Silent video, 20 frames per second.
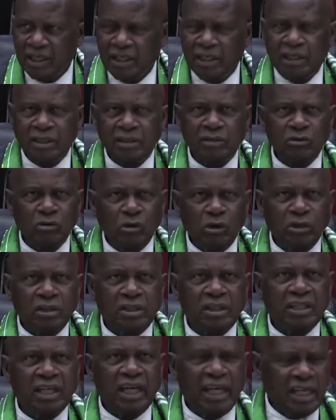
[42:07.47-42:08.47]
It's
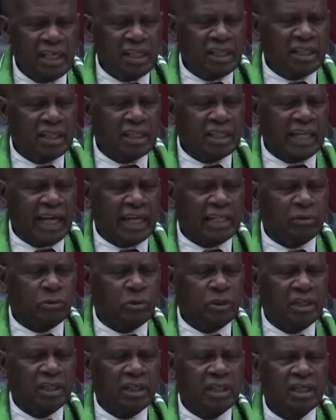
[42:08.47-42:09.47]
not anything that
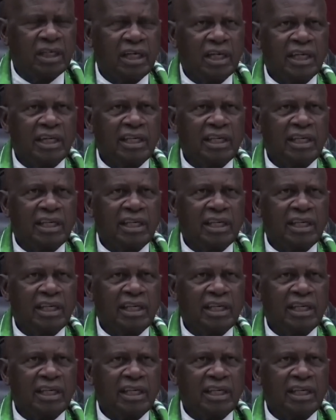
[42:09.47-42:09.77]
we